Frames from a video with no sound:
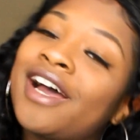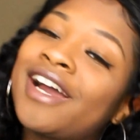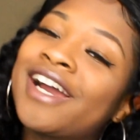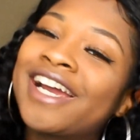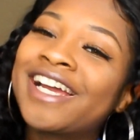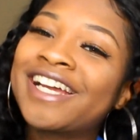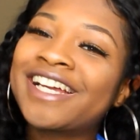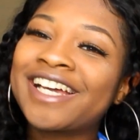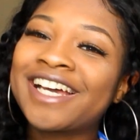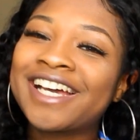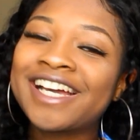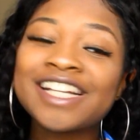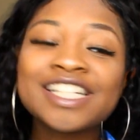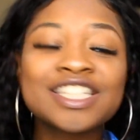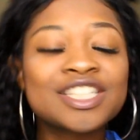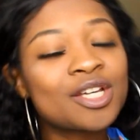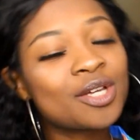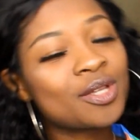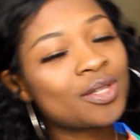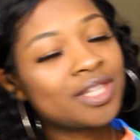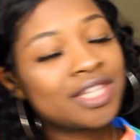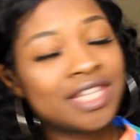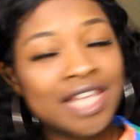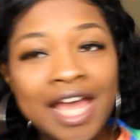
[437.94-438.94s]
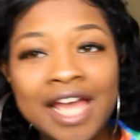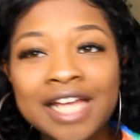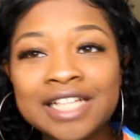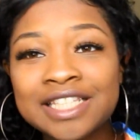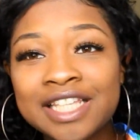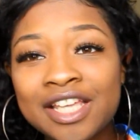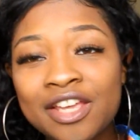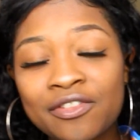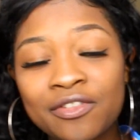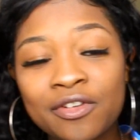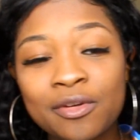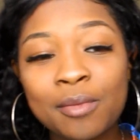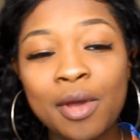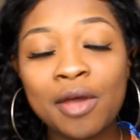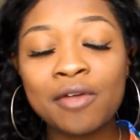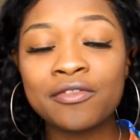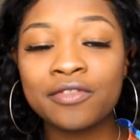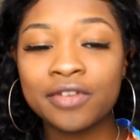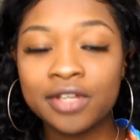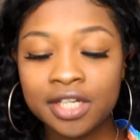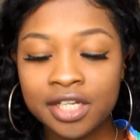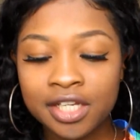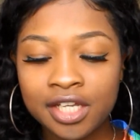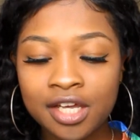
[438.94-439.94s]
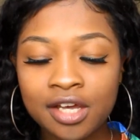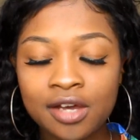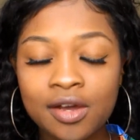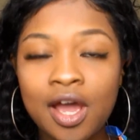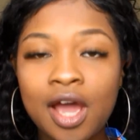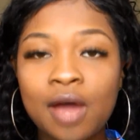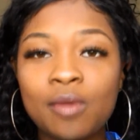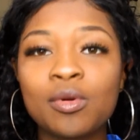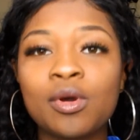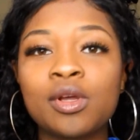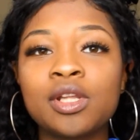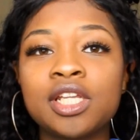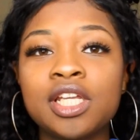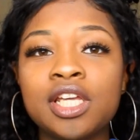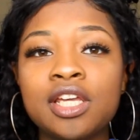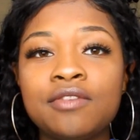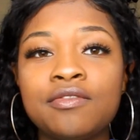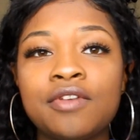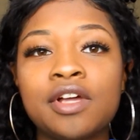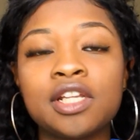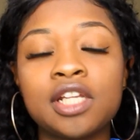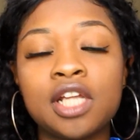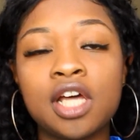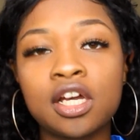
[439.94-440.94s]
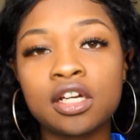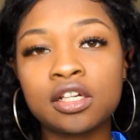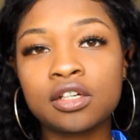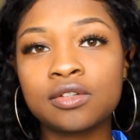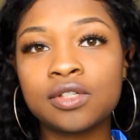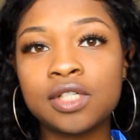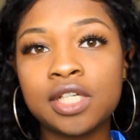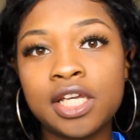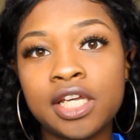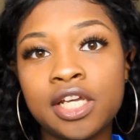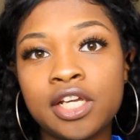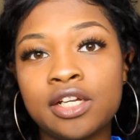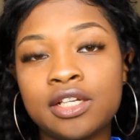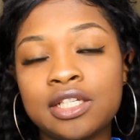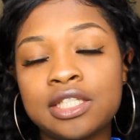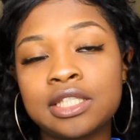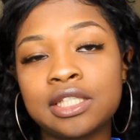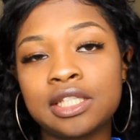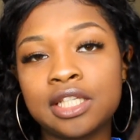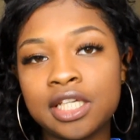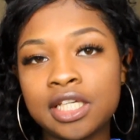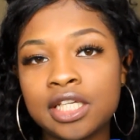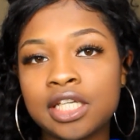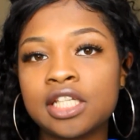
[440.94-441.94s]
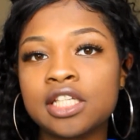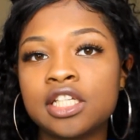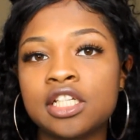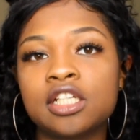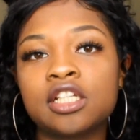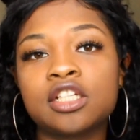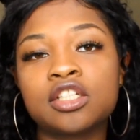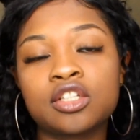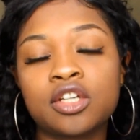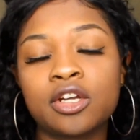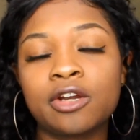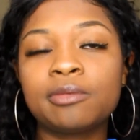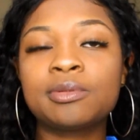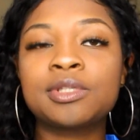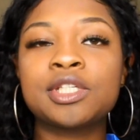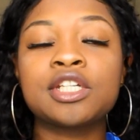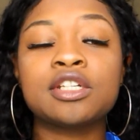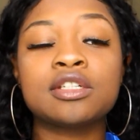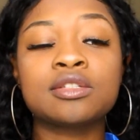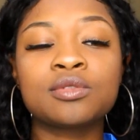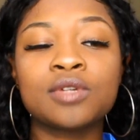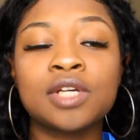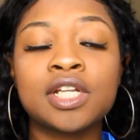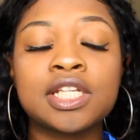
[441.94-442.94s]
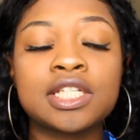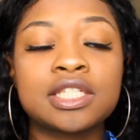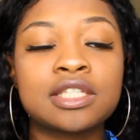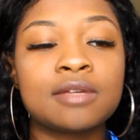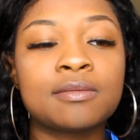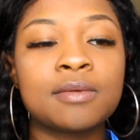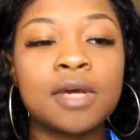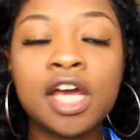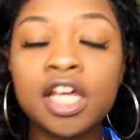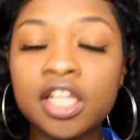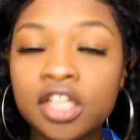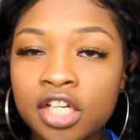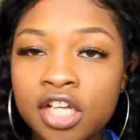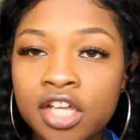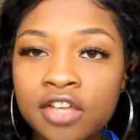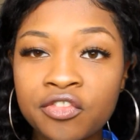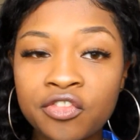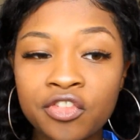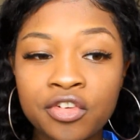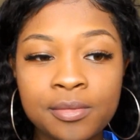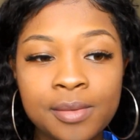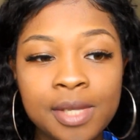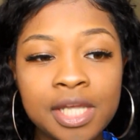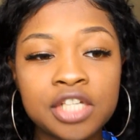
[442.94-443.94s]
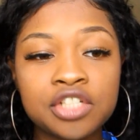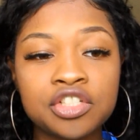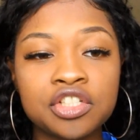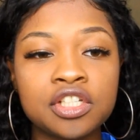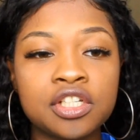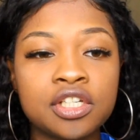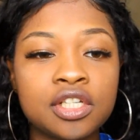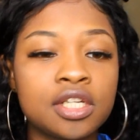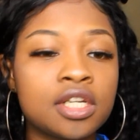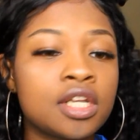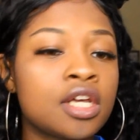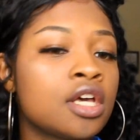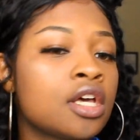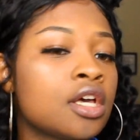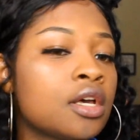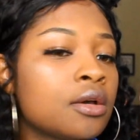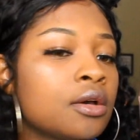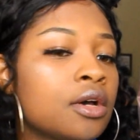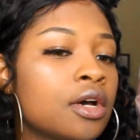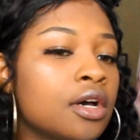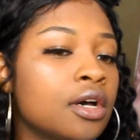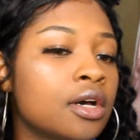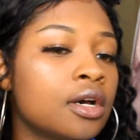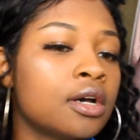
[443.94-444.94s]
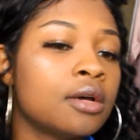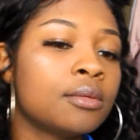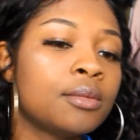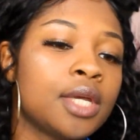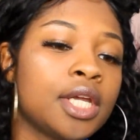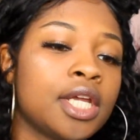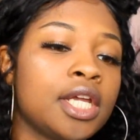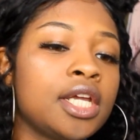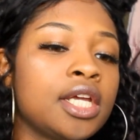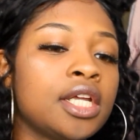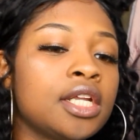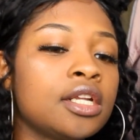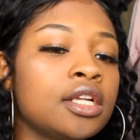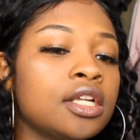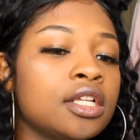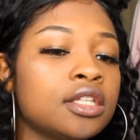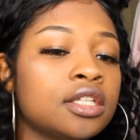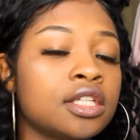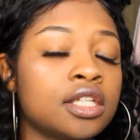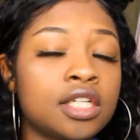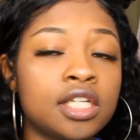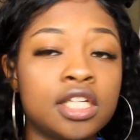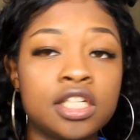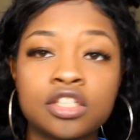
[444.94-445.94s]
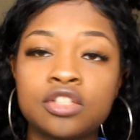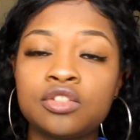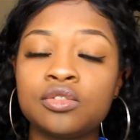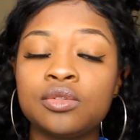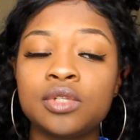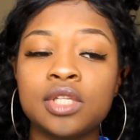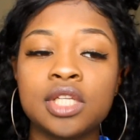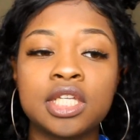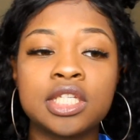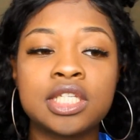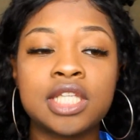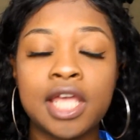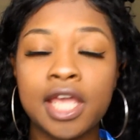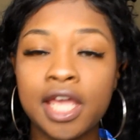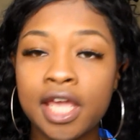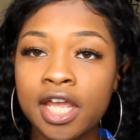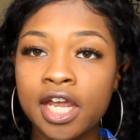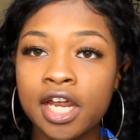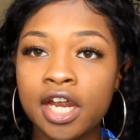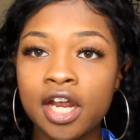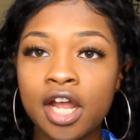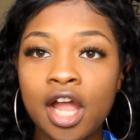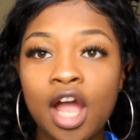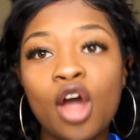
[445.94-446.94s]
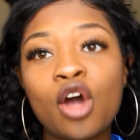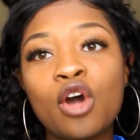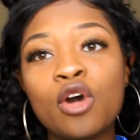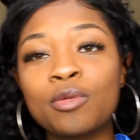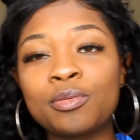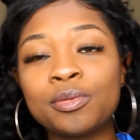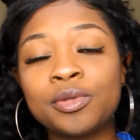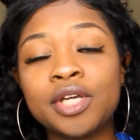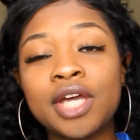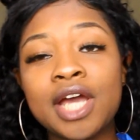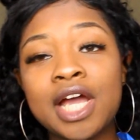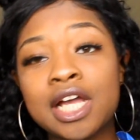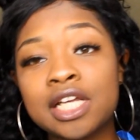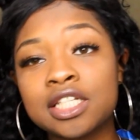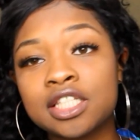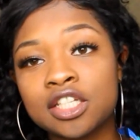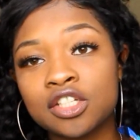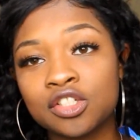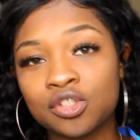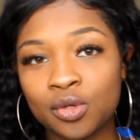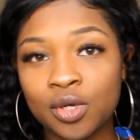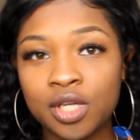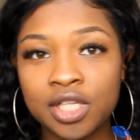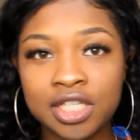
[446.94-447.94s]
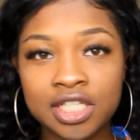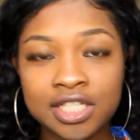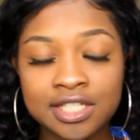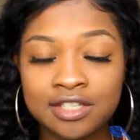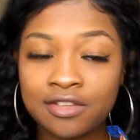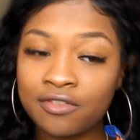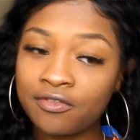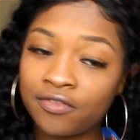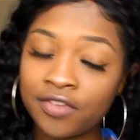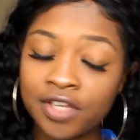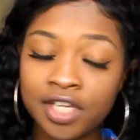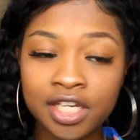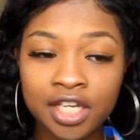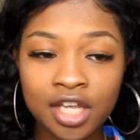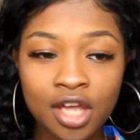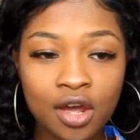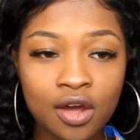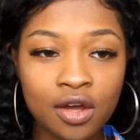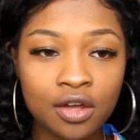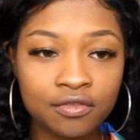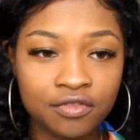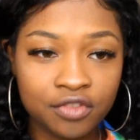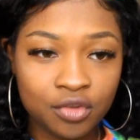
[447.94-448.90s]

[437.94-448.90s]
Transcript: Alright guys, so that's it for my video. I will leave a Longqi Hairs link in the description as well as some other information um, and the link to this hair. I hope you guys enjoyed this video.